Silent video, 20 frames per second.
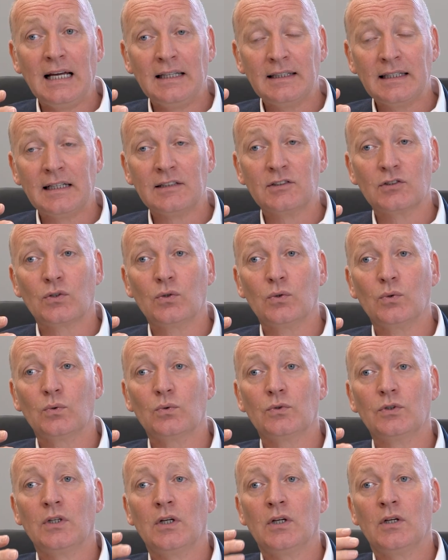And that's
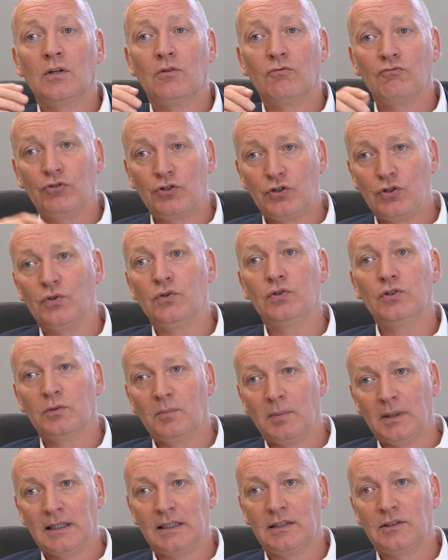called
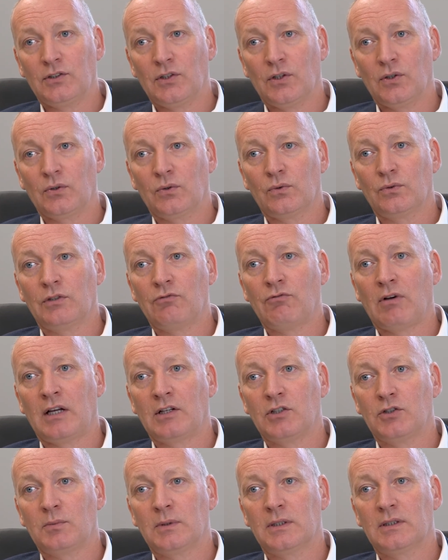reducible internal
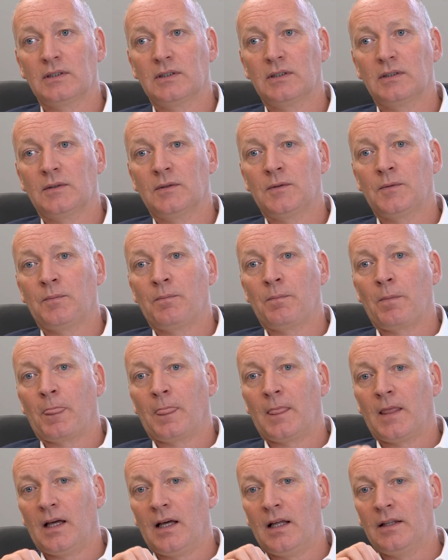derangement.
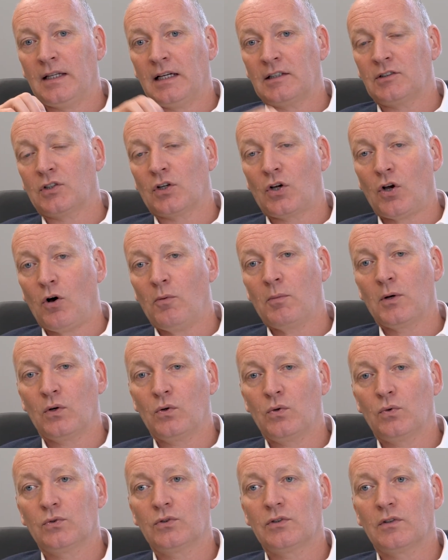And that's a common
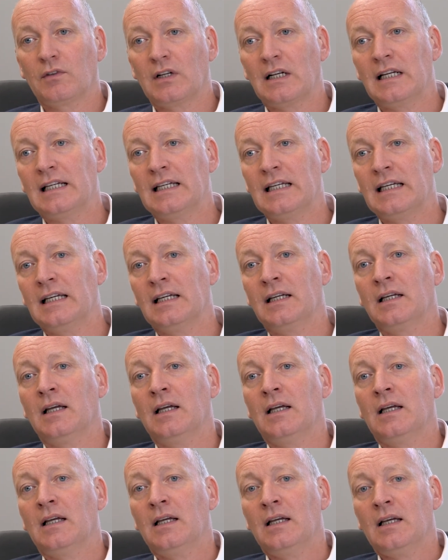cause of clicking
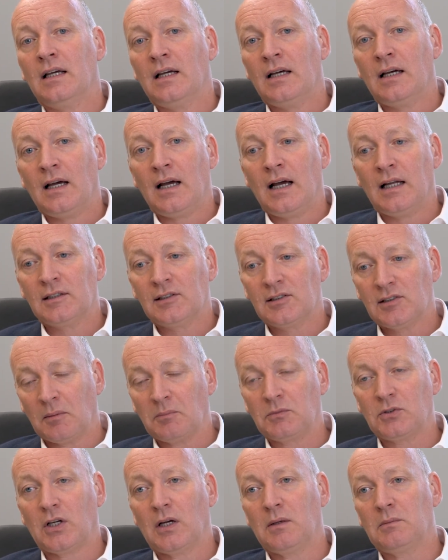and
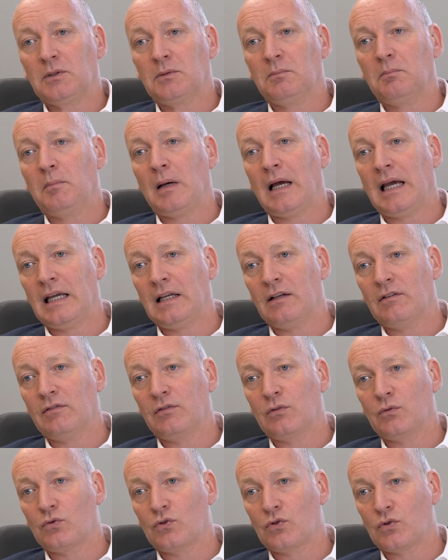sometimes
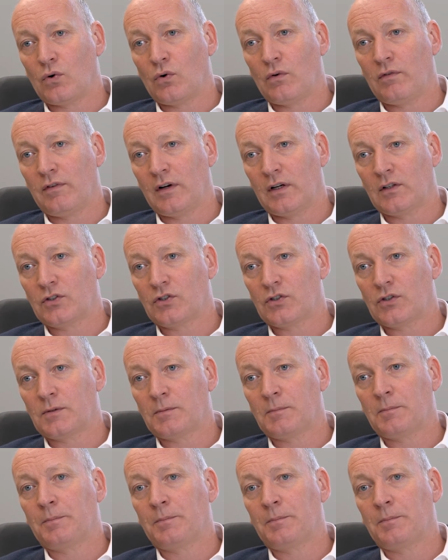painful jaw function.